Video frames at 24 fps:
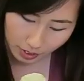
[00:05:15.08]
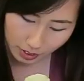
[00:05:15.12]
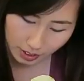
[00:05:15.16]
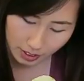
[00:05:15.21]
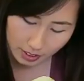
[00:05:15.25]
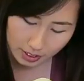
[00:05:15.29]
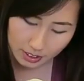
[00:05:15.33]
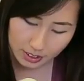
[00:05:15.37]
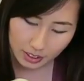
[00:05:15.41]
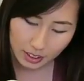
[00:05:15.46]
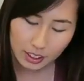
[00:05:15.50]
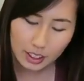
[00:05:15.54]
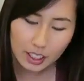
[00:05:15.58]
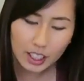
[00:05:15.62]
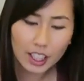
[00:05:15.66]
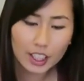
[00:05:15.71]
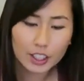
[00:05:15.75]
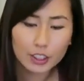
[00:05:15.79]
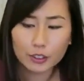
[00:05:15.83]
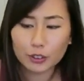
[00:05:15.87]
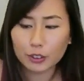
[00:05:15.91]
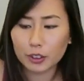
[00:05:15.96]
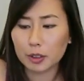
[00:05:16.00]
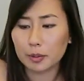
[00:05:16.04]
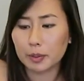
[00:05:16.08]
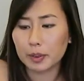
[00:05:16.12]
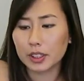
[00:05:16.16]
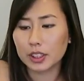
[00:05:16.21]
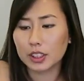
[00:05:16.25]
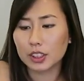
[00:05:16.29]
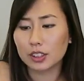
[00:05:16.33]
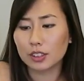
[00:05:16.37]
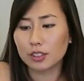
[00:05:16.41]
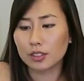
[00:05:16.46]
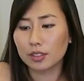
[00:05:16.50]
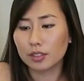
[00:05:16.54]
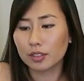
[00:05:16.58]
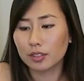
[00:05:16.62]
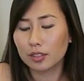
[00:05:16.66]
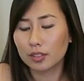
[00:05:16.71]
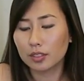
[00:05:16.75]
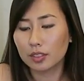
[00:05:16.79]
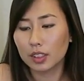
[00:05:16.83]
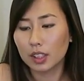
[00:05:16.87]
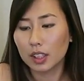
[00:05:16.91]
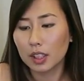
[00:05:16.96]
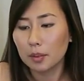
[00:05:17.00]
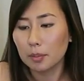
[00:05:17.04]
It's like kind of creamy too,
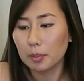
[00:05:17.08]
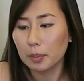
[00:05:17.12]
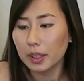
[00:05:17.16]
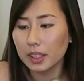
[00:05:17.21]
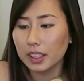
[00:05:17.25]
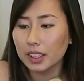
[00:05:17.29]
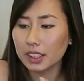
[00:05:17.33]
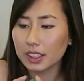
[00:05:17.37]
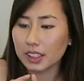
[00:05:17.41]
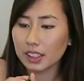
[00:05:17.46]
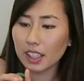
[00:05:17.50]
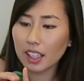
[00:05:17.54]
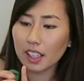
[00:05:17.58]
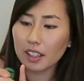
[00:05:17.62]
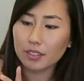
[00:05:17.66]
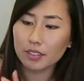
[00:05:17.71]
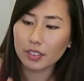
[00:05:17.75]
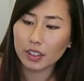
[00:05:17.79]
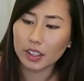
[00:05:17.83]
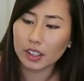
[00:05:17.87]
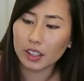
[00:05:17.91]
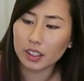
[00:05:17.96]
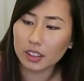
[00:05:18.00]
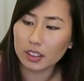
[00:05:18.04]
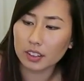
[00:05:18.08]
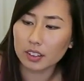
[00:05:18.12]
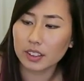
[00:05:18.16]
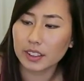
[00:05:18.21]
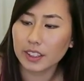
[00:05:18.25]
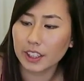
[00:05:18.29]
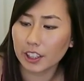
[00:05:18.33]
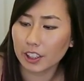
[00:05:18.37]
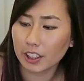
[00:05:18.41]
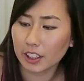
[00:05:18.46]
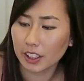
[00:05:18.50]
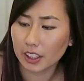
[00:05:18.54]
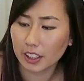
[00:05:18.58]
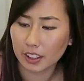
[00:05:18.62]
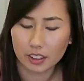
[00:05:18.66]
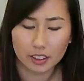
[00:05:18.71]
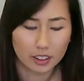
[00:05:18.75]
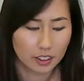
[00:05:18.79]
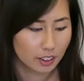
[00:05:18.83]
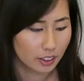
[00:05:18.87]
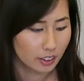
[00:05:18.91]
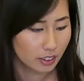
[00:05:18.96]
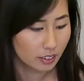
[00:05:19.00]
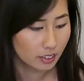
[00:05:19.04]
but it doesn't have any dairy
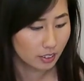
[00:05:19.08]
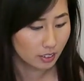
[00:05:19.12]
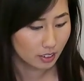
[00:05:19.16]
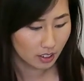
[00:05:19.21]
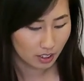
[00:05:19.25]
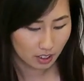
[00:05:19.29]
in there.